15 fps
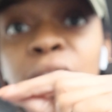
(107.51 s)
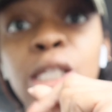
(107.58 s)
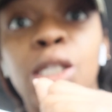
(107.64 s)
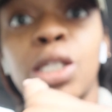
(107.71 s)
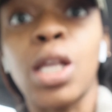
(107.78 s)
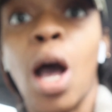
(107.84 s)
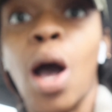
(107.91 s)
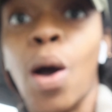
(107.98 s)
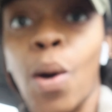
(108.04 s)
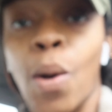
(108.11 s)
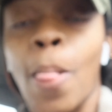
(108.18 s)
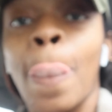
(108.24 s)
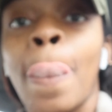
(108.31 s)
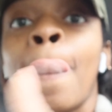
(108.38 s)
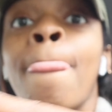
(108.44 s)

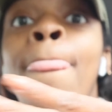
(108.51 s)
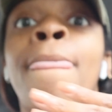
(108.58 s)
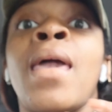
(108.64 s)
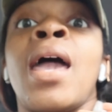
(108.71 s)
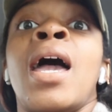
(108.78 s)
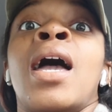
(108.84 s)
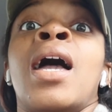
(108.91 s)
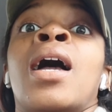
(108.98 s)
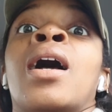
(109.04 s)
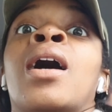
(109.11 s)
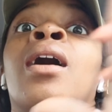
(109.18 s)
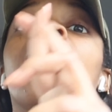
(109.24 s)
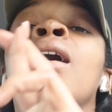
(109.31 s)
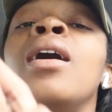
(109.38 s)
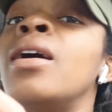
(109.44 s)
So
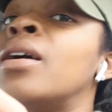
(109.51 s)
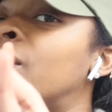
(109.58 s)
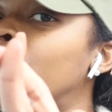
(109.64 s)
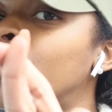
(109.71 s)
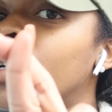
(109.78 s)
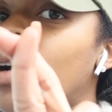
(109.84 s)
we're